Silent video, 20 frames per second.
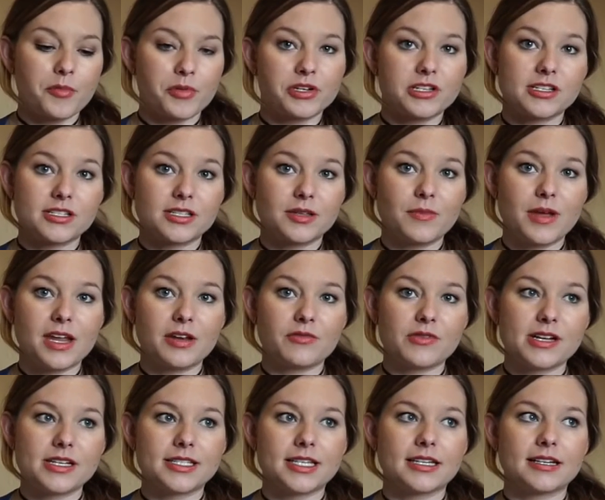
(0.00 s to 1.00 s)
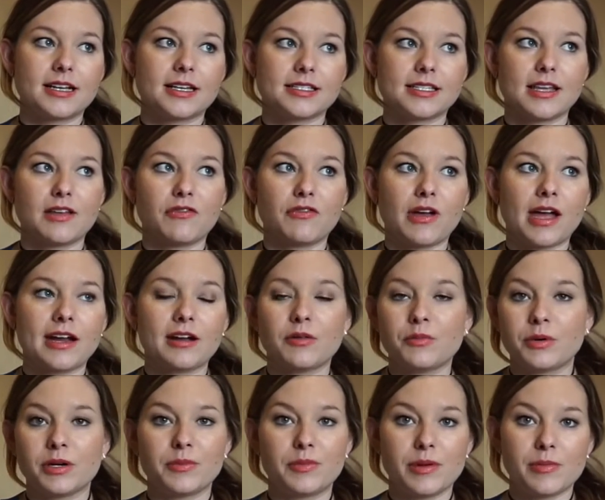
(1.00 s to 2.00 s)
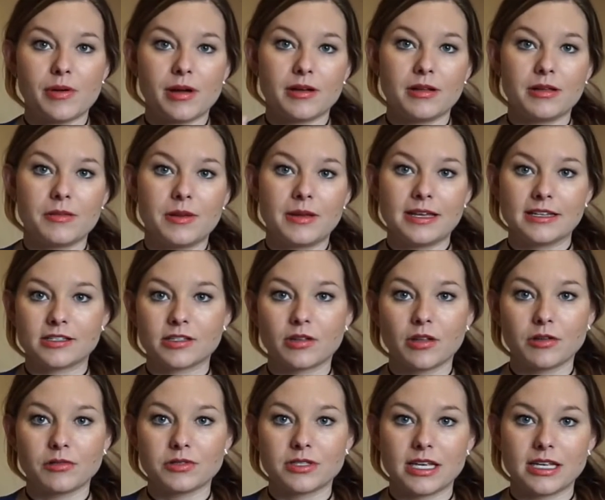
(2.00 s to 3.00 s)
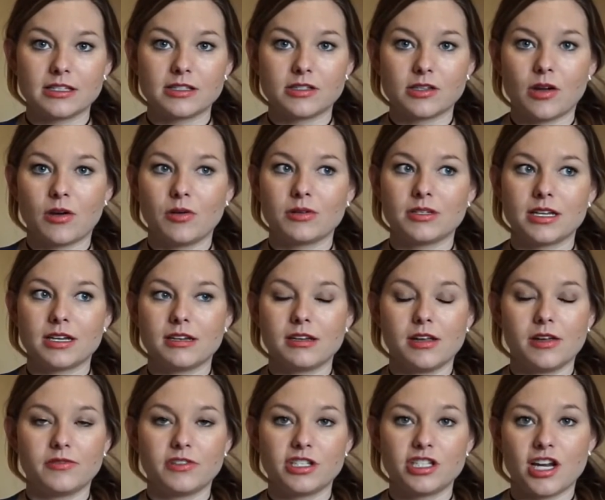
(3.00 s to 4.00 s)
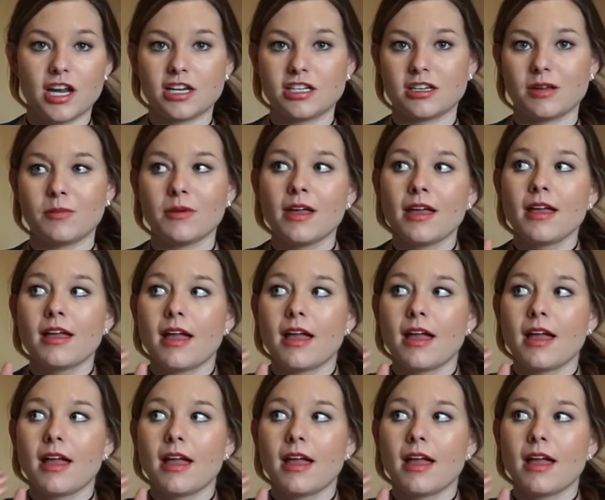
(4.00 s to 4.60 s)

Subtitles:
which is the main reason, because if I don't put a bib on him, his clothes get soaked and you have to change him.